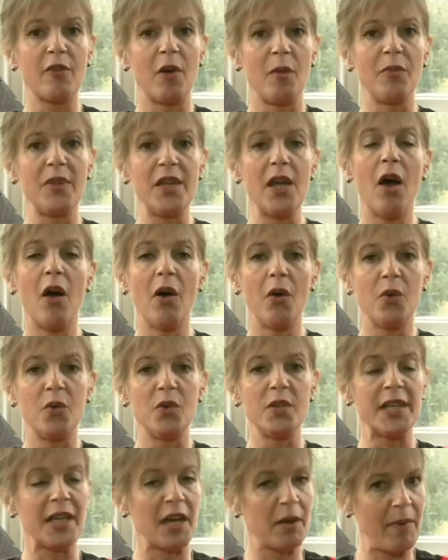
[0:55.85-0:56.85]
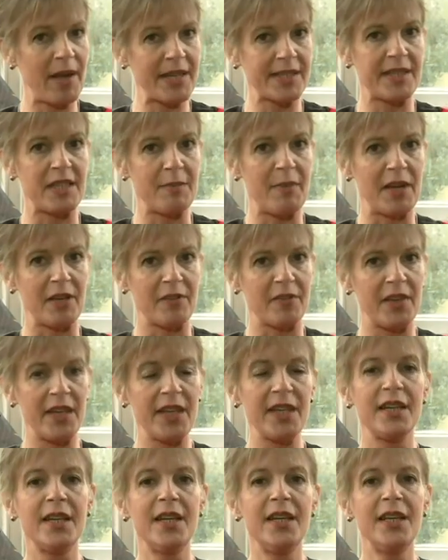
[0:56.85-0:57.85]
from the old incapacity
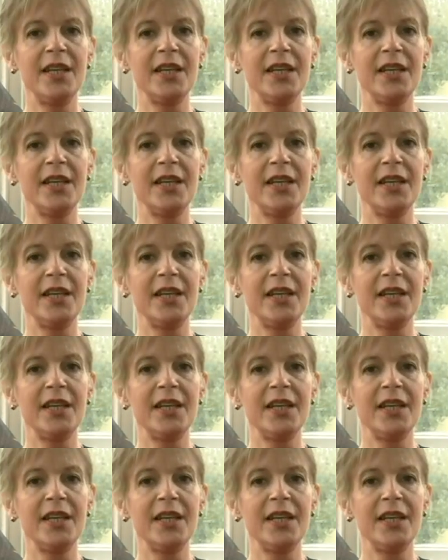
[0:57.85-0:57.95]
benefit